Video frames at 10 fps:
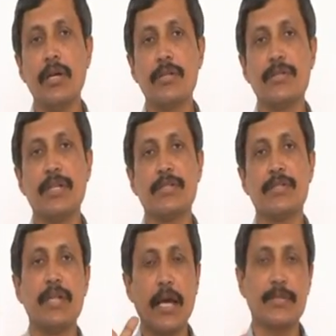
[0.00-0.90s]
sales
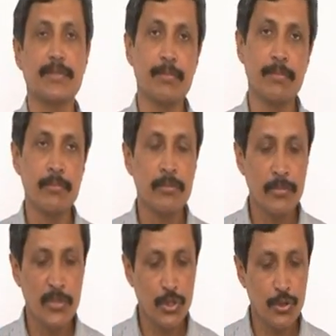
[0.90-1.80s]
tax.
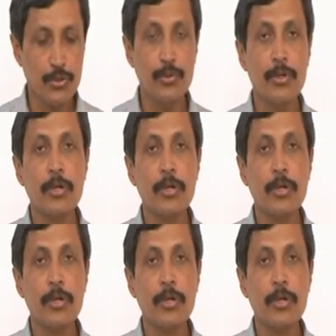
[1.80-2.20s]
True?